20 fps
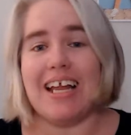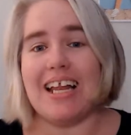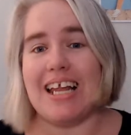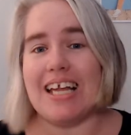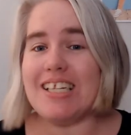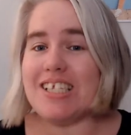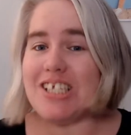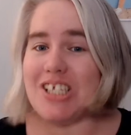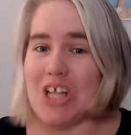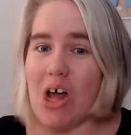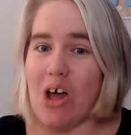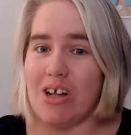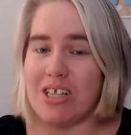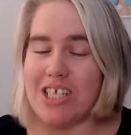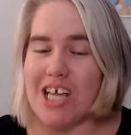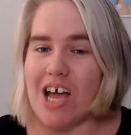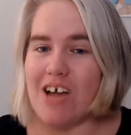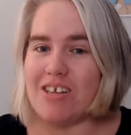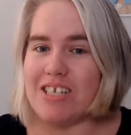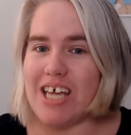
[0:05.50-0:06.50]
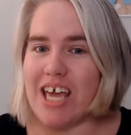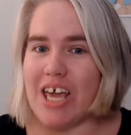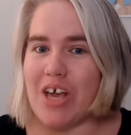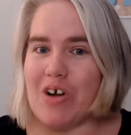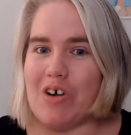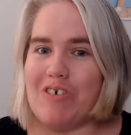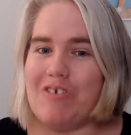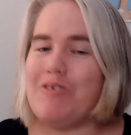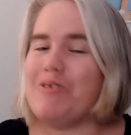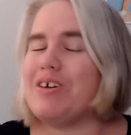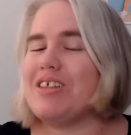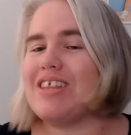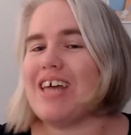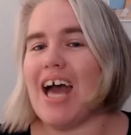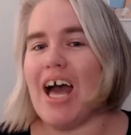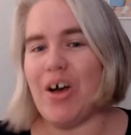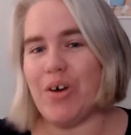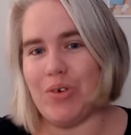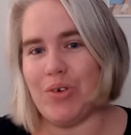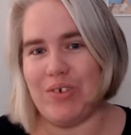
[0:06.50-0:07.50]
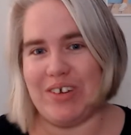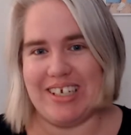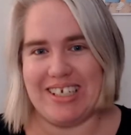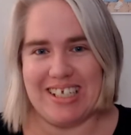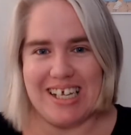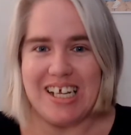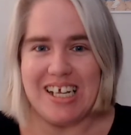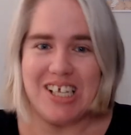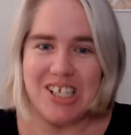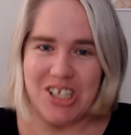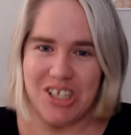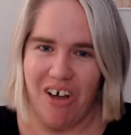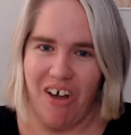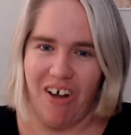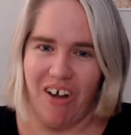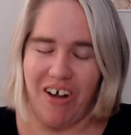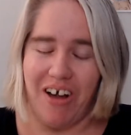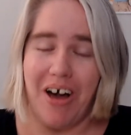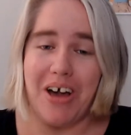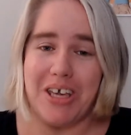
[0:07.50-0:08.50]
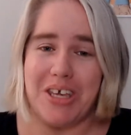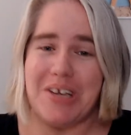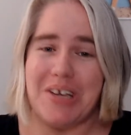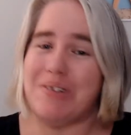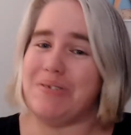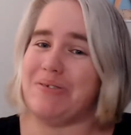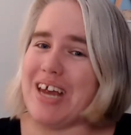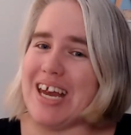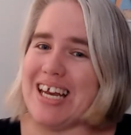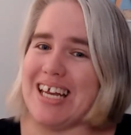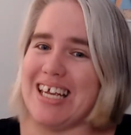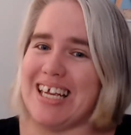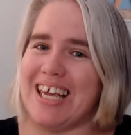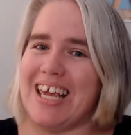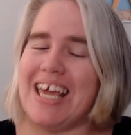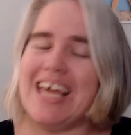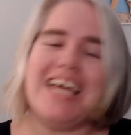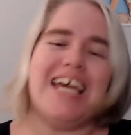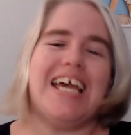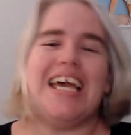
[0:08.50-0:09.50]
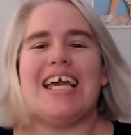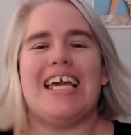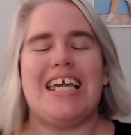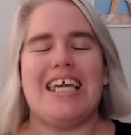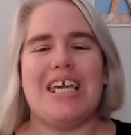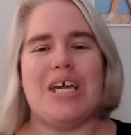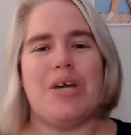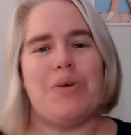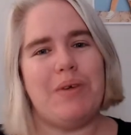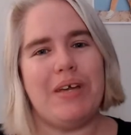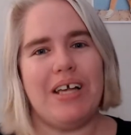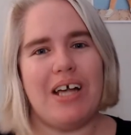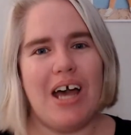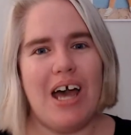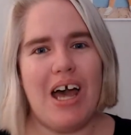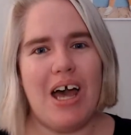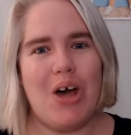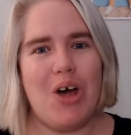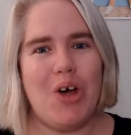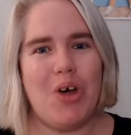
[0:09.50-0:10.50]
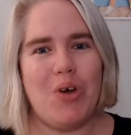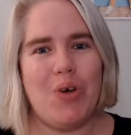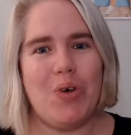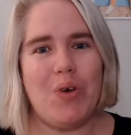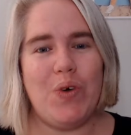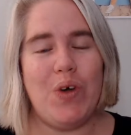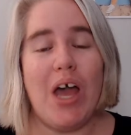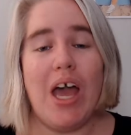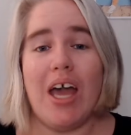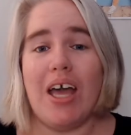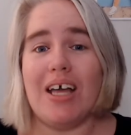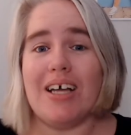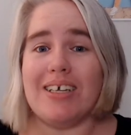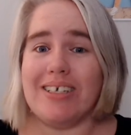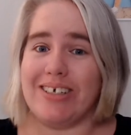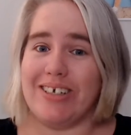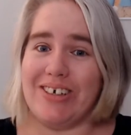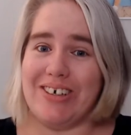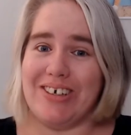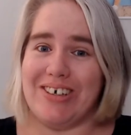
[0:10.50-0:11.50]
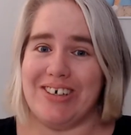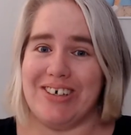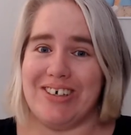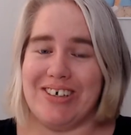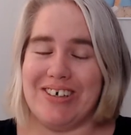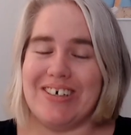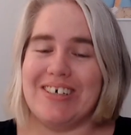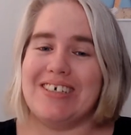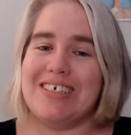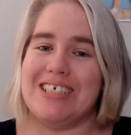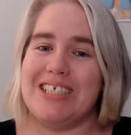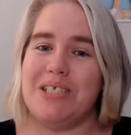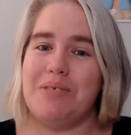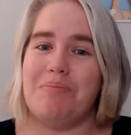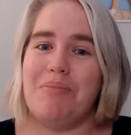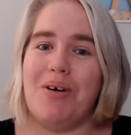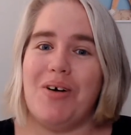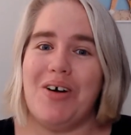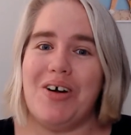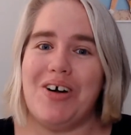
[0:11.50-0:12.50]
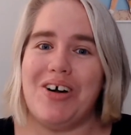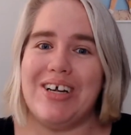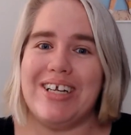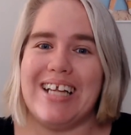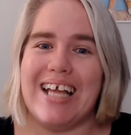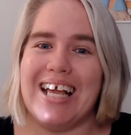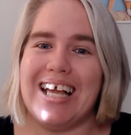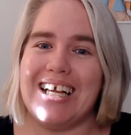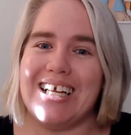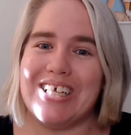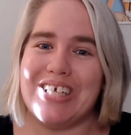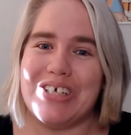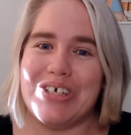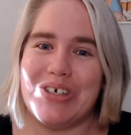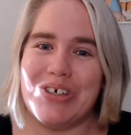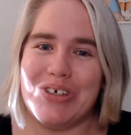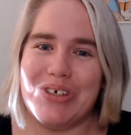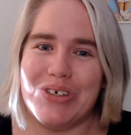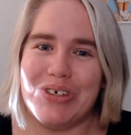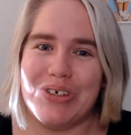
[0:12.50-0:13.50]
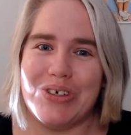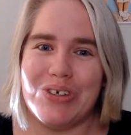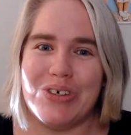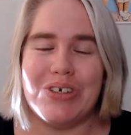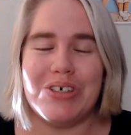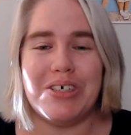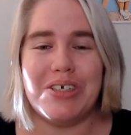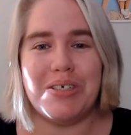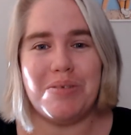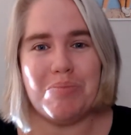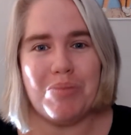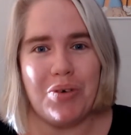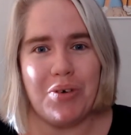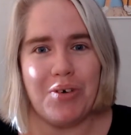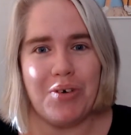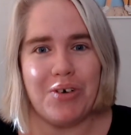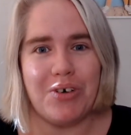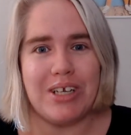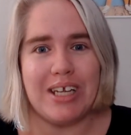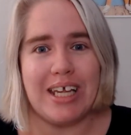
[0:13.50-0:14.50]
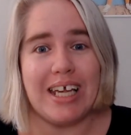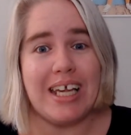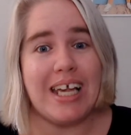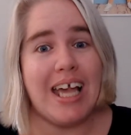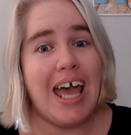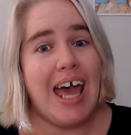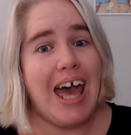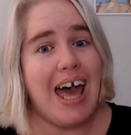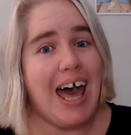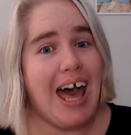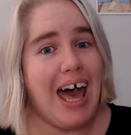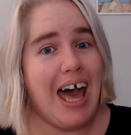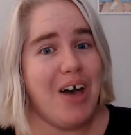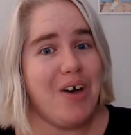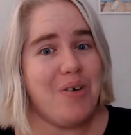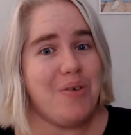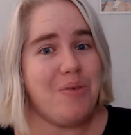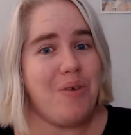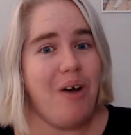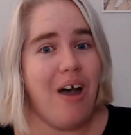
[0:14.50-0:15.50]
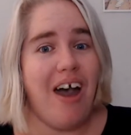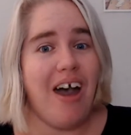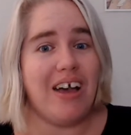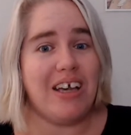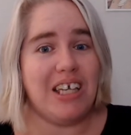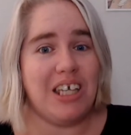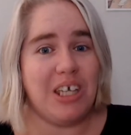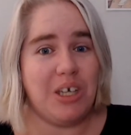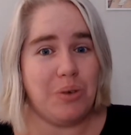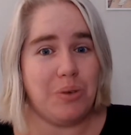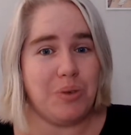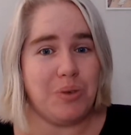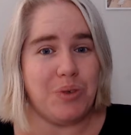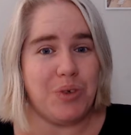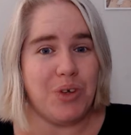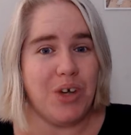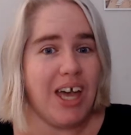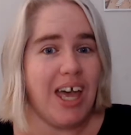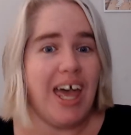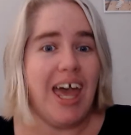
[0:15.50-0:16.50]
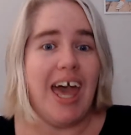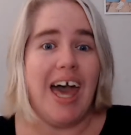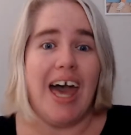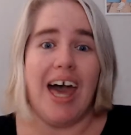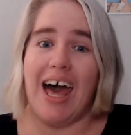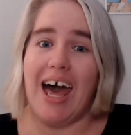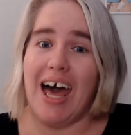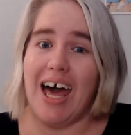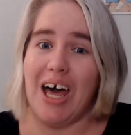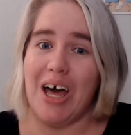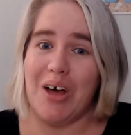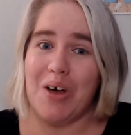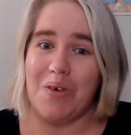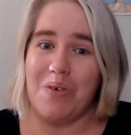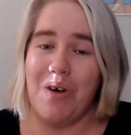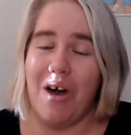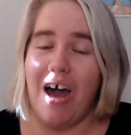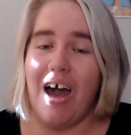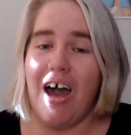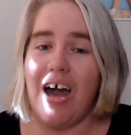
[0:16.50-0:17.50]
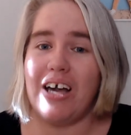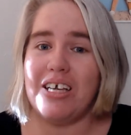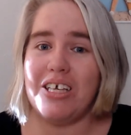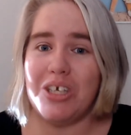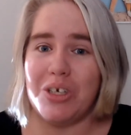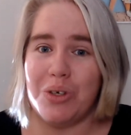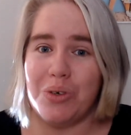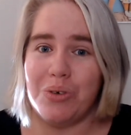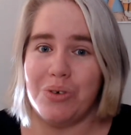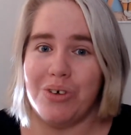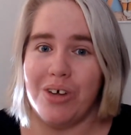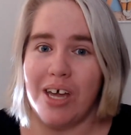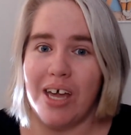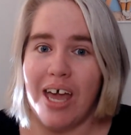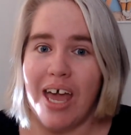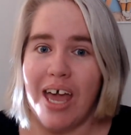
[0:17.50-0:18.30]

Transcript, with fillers: Let's start our day off with our greeting song. Are you ready? Here we go. Good morning, good morning. How are you? How are you?